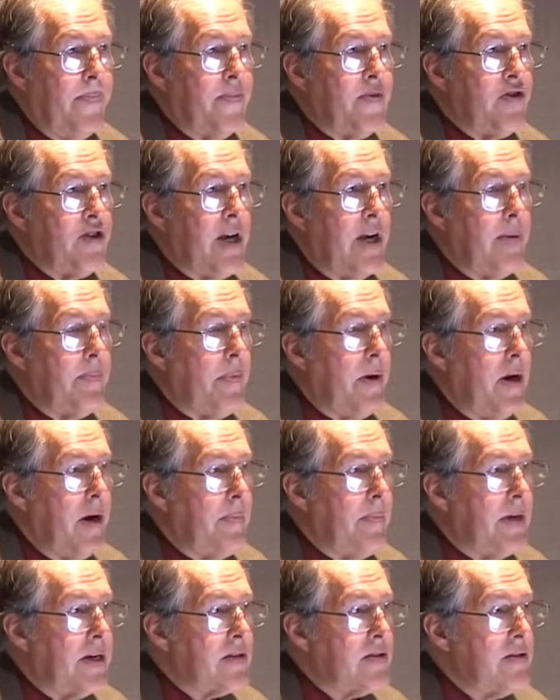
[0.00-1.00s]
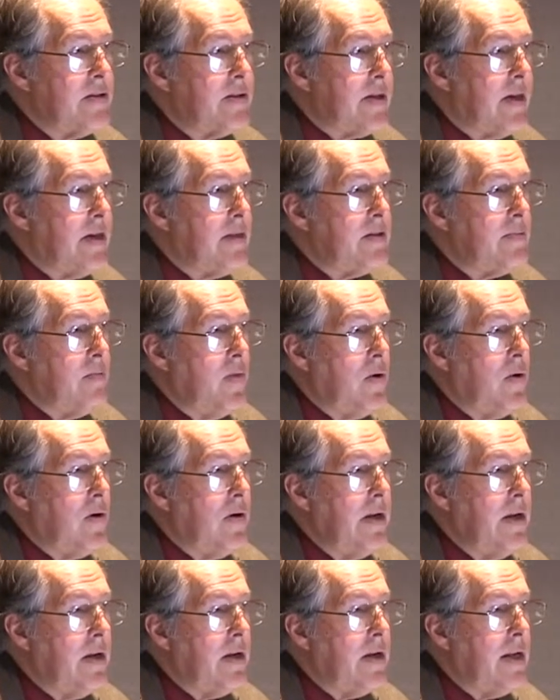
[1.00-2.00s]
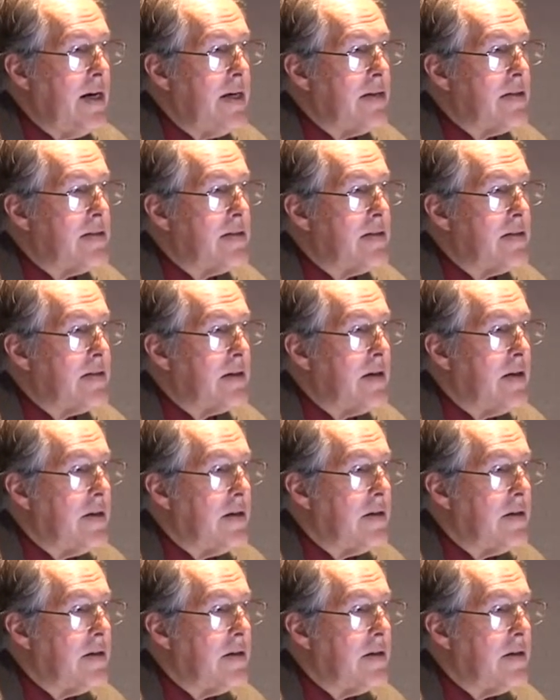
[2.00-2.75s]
shape up, exercise more, eat less,